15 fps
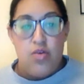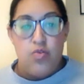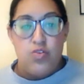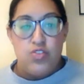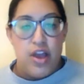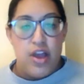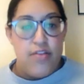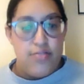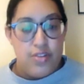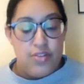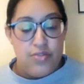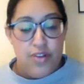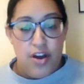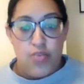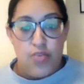which our Heavenly
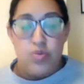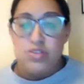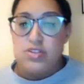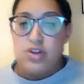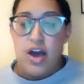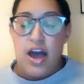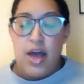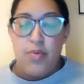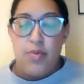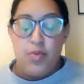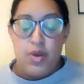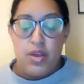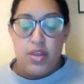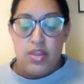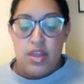Father was not happy
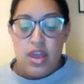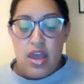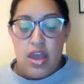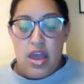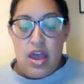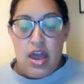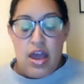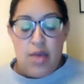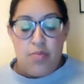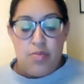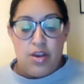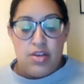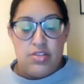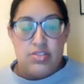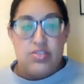with um,
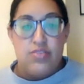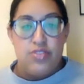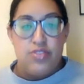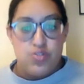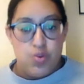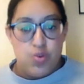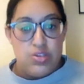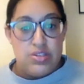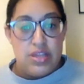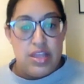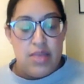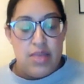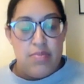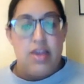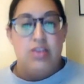because of the choice that
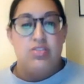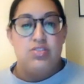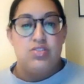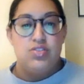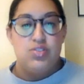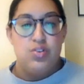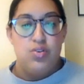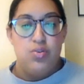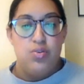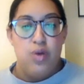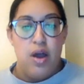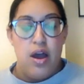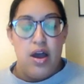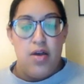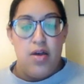he made to
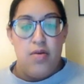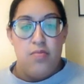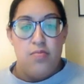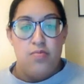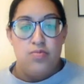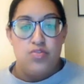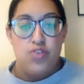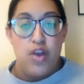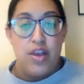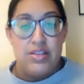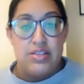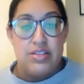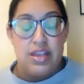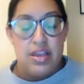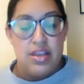um, try
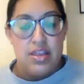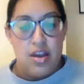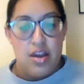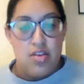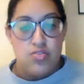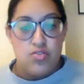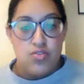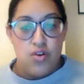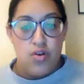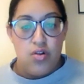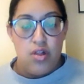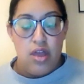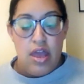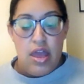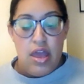and seek that control.